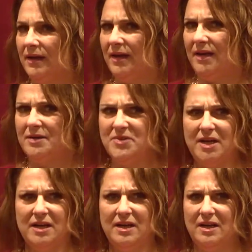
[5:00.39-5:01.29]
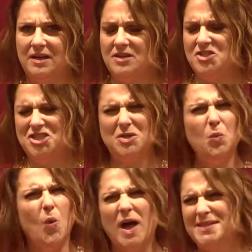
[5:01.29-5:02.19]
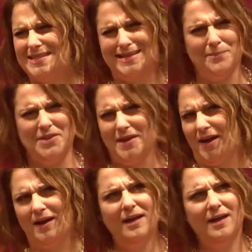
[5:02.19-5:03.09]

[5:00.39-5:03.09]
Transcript: And I'm like, she wants something.